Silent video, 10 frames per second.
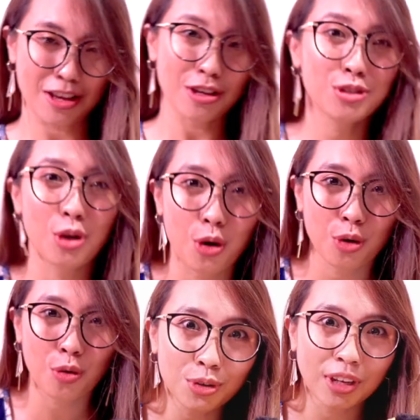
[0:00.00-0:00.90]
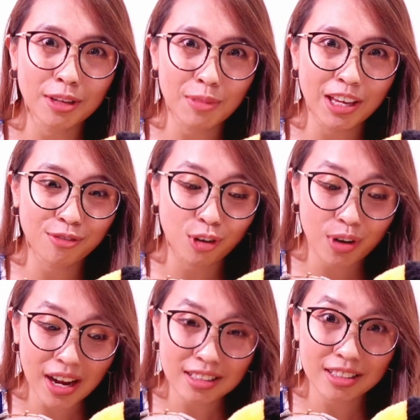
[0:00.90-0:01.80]
So you can make
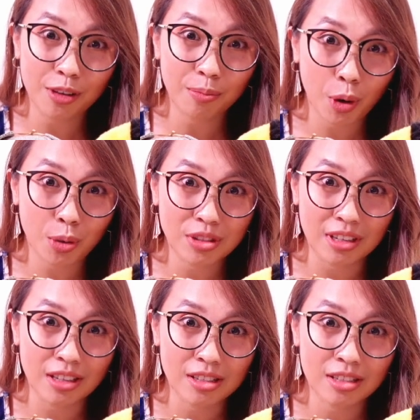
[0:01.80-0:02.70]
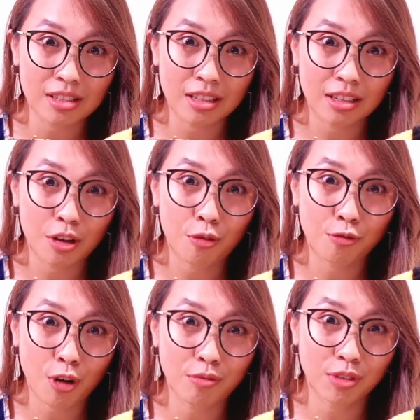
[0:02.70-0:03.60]
variety of poses
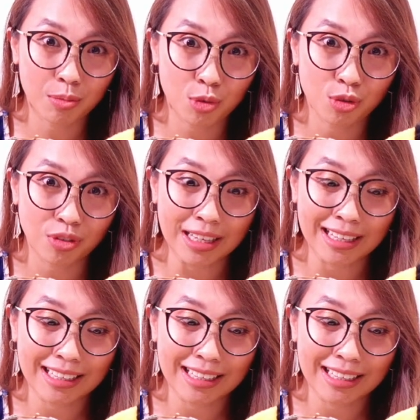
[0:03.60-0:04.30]
from the movie.